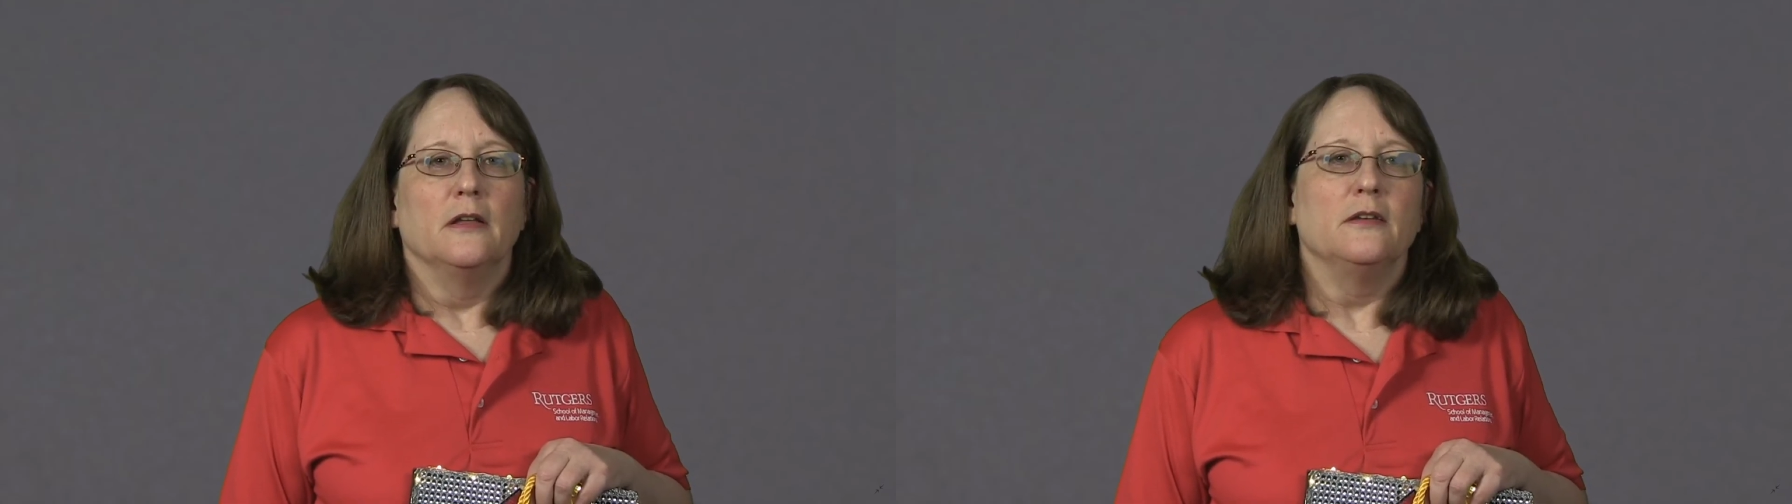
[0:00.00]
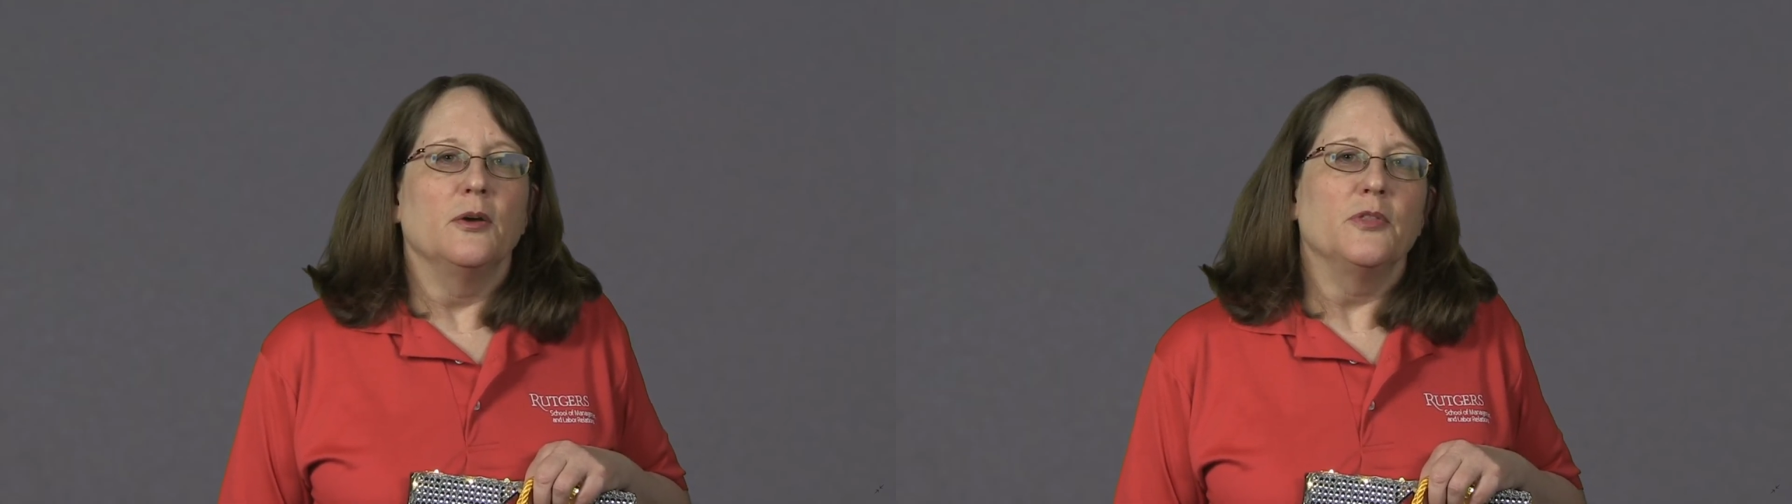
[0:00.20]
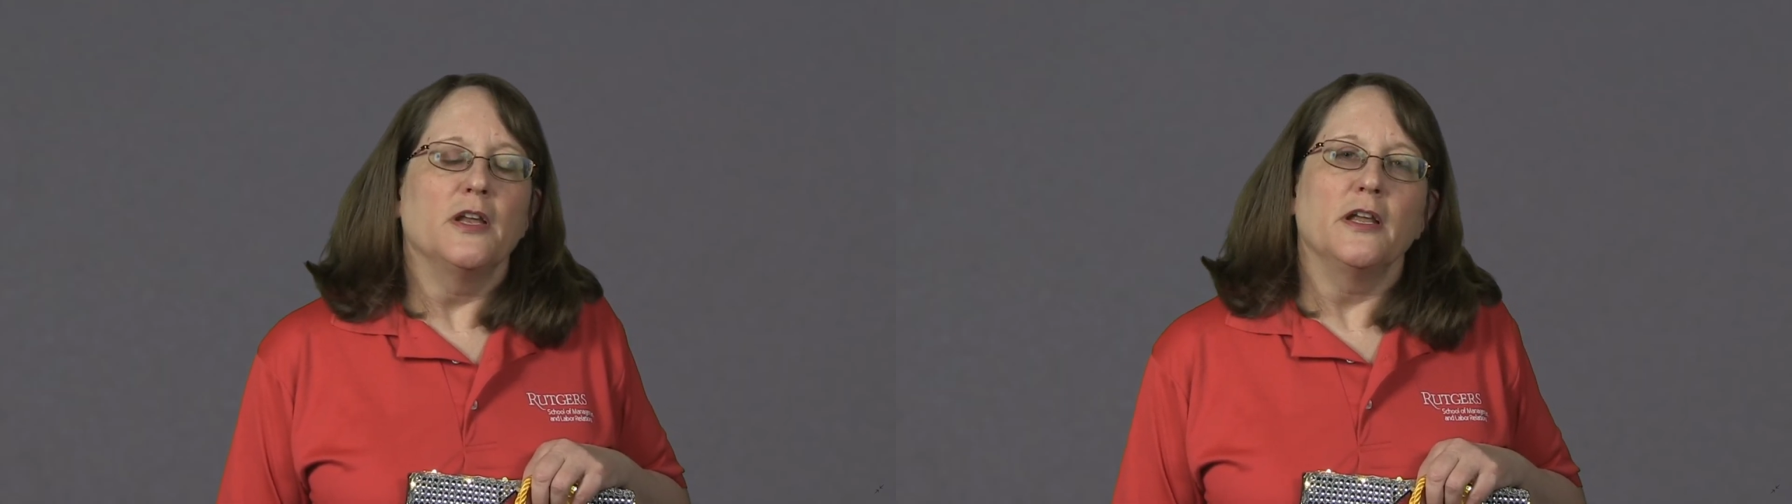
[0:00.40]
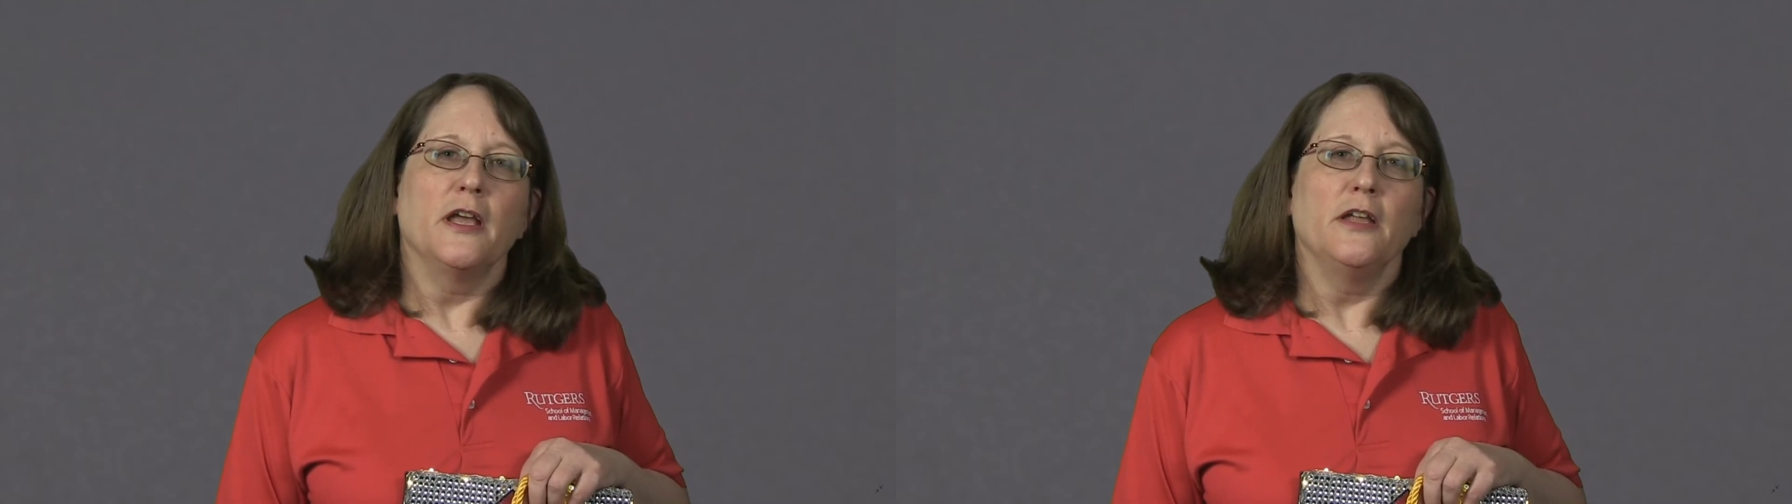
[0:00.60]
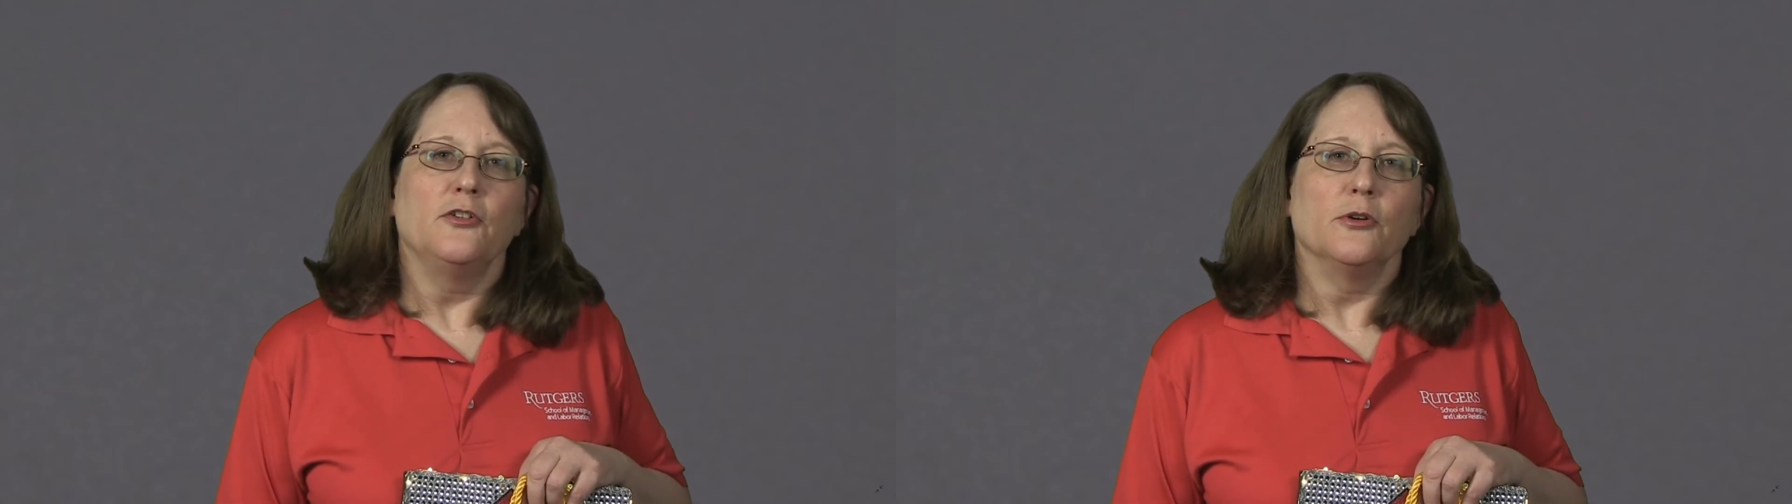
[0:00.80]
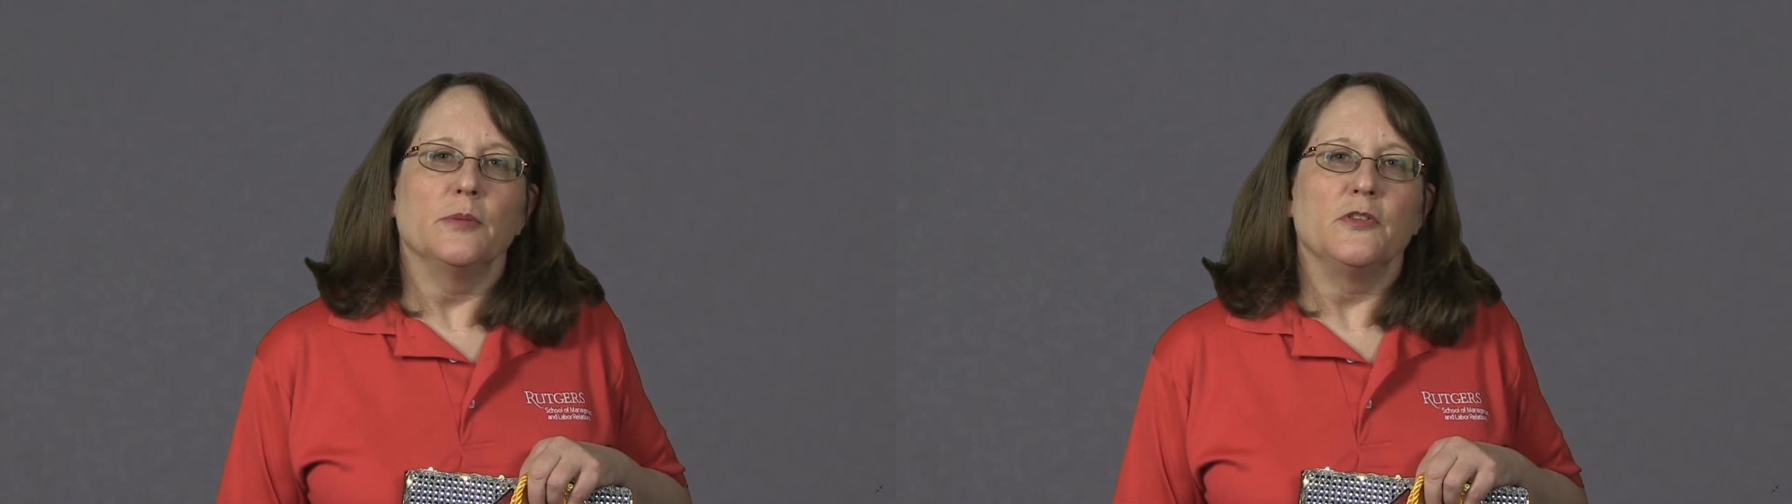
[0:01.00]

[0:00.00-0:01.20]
Know that HRM